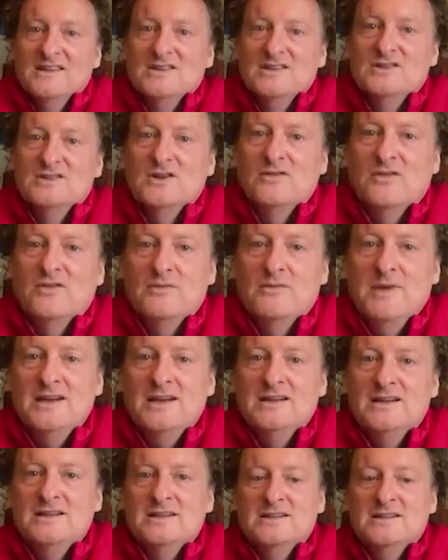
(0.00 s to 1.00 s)
So for me
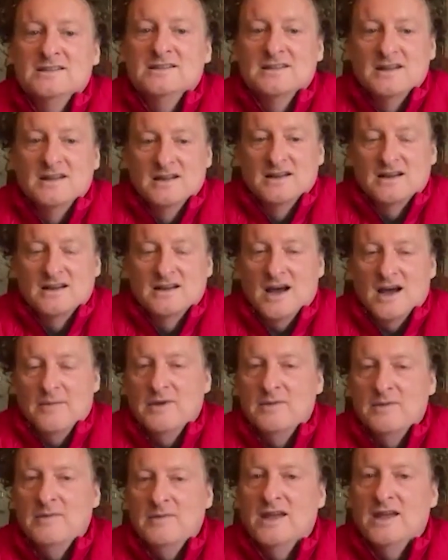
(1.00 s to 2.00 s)
to just
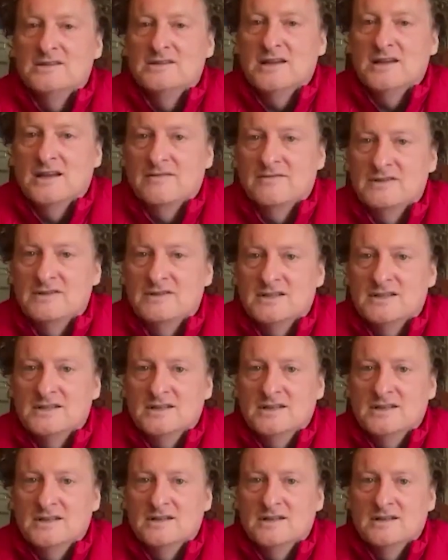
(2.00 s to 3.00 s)
copy my executive
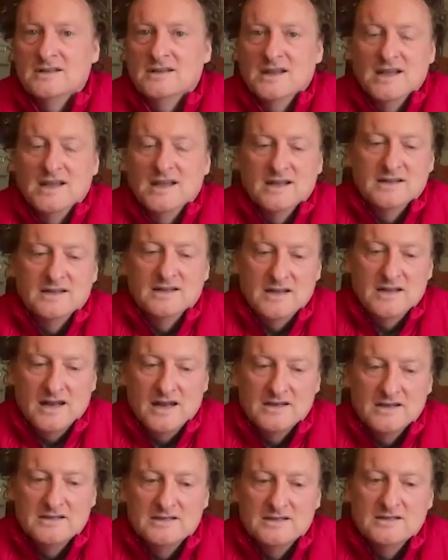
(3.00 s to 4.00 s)
assistant
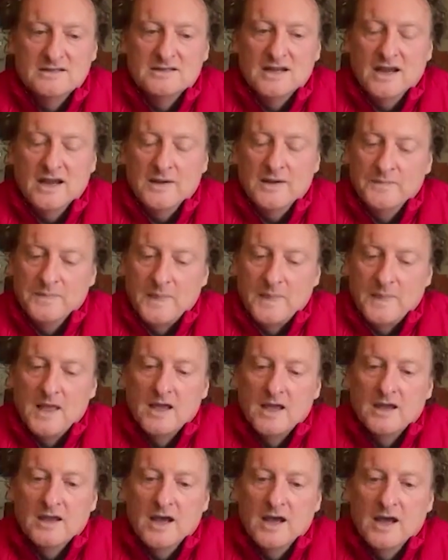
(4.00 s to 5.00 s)
and say,
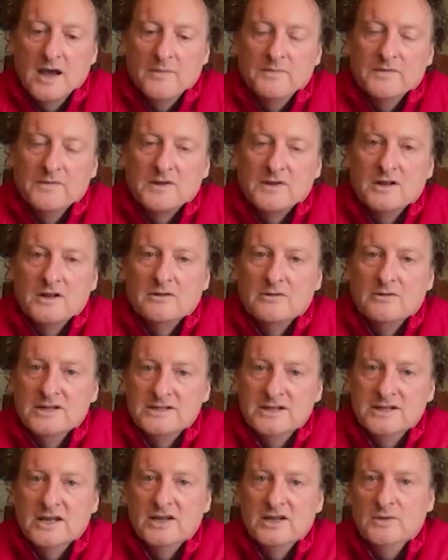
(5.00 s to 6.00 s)

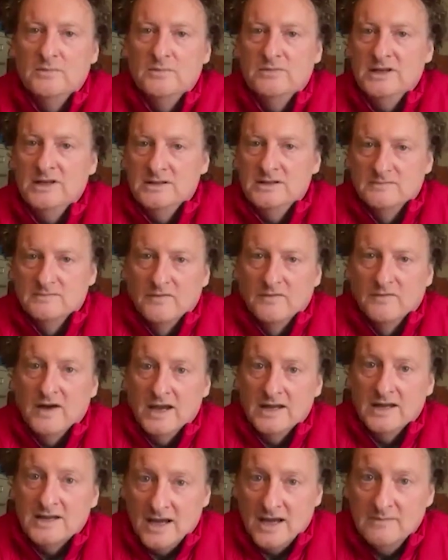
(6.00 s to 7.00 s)
Clarissa, can you please
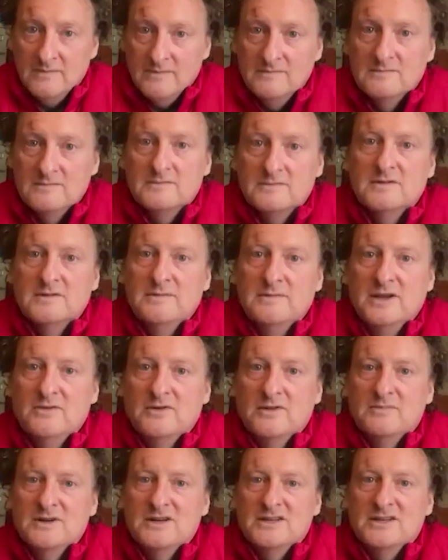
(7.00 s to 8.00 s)
find time to meet
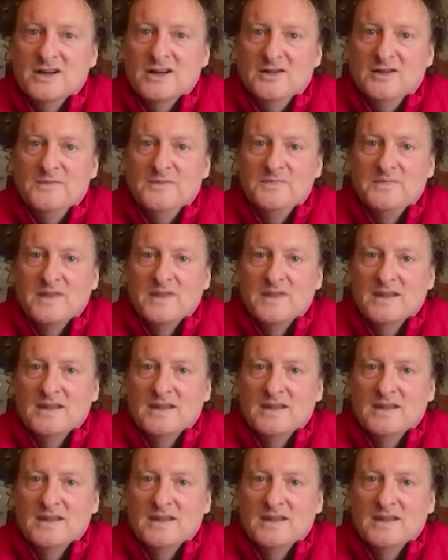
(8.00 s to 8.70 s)
with Michele?